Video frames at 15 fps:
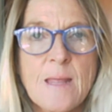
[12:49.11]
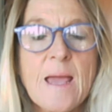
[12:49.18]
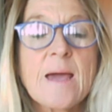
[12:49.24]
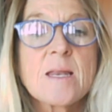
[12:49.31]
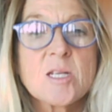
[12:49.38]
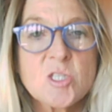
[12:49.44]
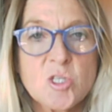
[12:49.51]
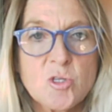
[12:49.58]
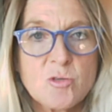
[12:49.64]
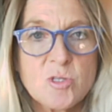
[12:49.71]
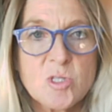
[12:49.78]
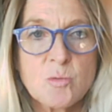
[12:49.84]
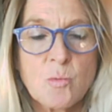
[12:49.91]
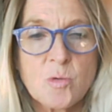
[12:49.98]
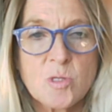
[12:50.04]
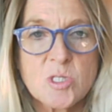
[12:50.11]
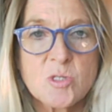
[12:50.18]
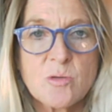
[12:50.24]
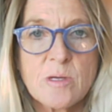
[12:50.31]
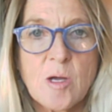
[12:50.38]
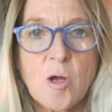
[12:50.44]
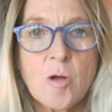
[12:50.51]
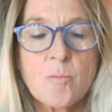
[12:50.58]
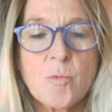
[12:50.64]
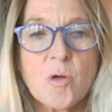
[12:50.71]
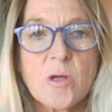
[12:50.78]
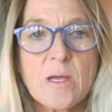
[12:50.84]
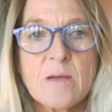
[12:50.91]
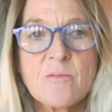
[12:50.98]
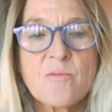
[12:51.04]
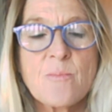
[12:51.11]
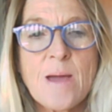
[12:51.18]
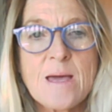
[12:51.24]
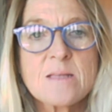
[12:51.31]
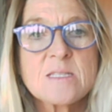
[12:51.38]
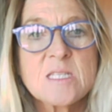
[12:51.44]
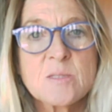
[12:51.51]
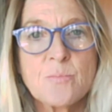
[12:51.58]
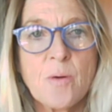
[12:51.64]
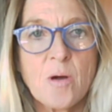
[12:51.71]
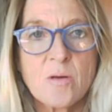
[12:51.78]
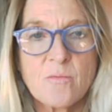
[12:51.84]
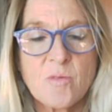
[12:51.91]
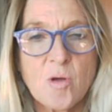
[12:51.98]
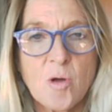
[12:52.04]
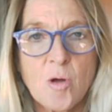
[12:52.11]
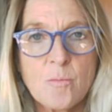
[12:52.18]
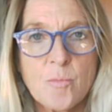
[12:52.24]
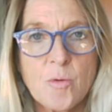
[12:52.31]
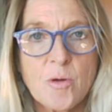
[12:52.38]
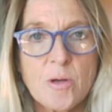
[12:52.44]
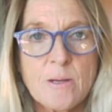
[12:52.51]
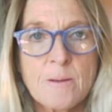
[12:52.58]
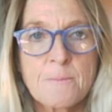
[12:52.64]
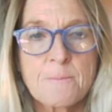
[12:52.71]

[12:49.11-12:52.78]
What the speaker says: attitude towards doing homework if maths is part of the homework.